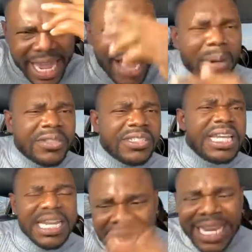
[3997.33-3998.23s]
care about
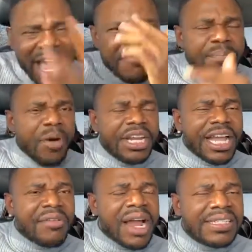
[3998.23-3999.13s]
seeing that
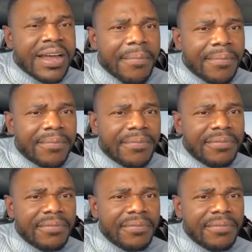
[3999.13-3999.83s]
everybody can rise up?